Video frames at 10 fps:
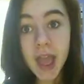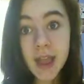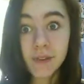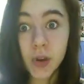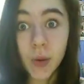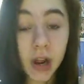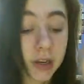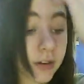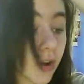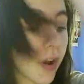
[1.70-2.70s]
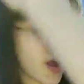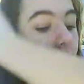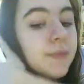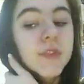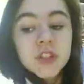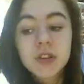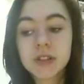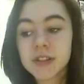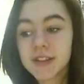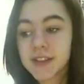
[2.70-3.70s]
Hey everyone. Okay, so
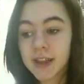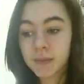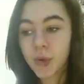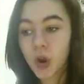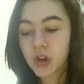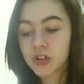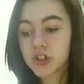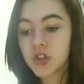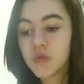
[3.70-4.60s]
this is the second part